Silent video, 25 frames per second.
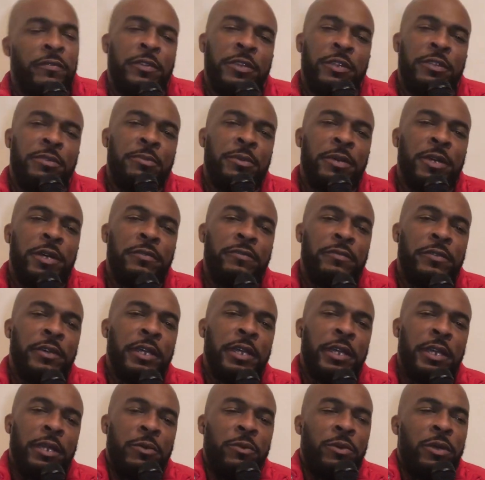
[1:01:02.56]
as a
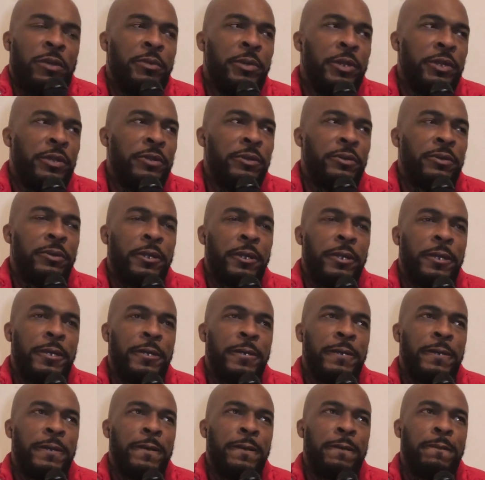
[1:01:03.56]
motherfucker that women do.
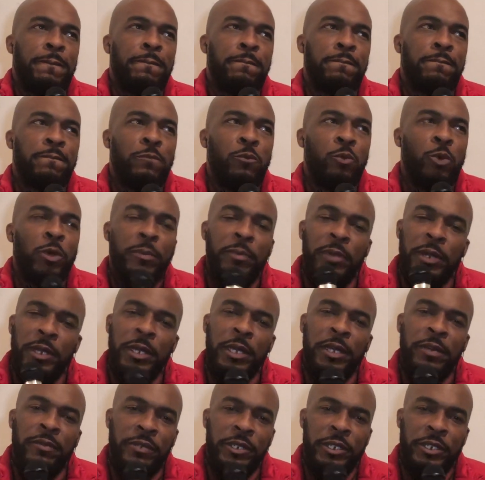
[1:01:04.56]
Women
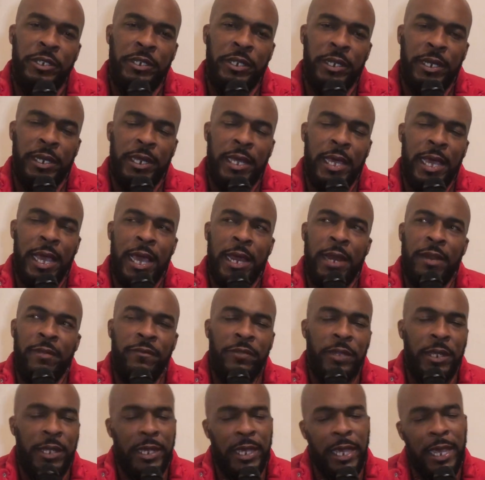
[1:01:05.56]
love the shit out of
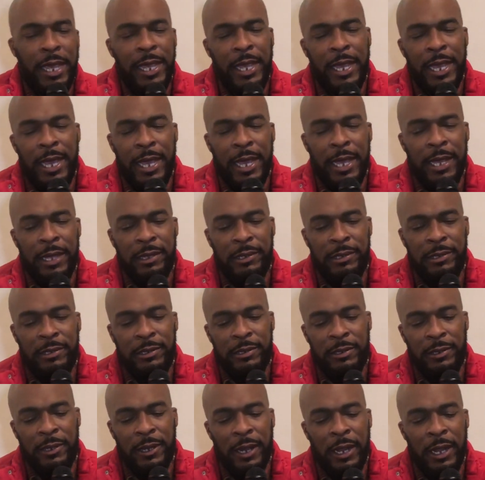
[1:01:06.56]
the gay guys.
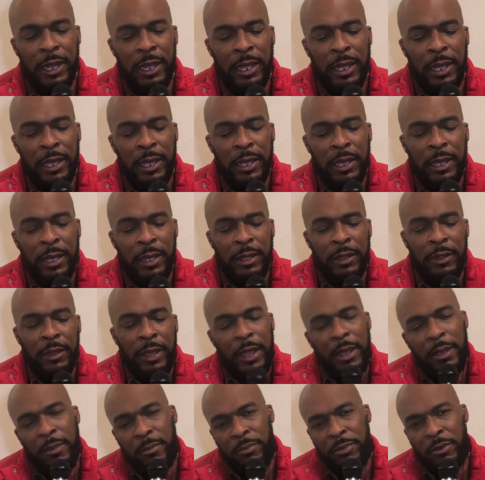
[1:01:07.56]

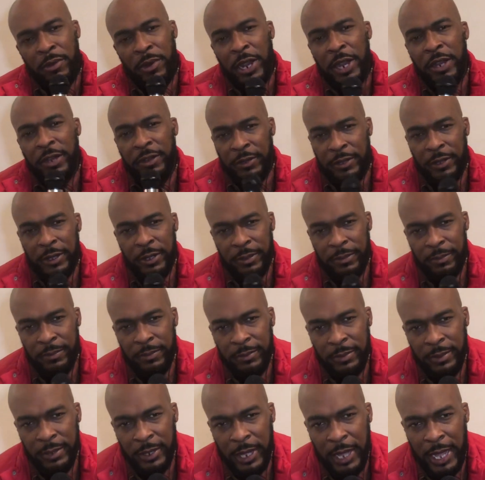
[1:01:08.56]
They embrace them
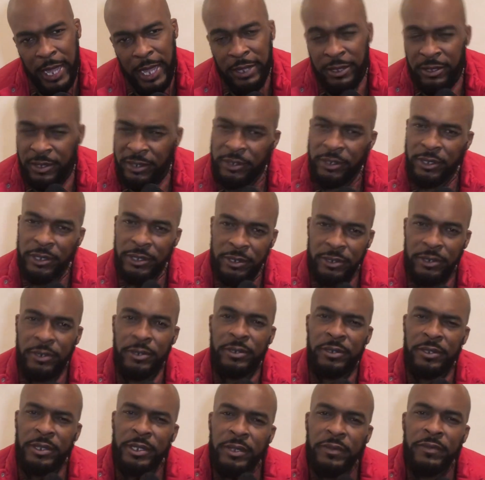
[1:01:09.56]
as
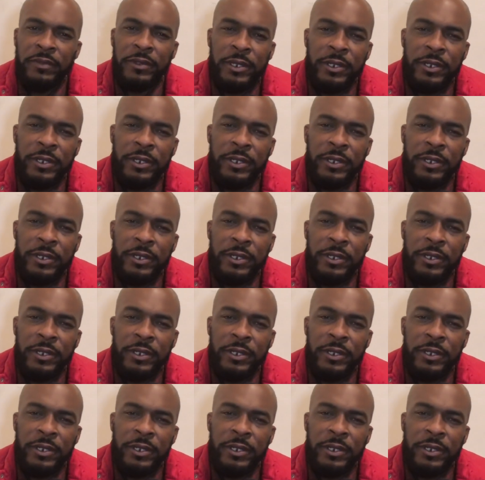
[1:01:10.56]
sisters even.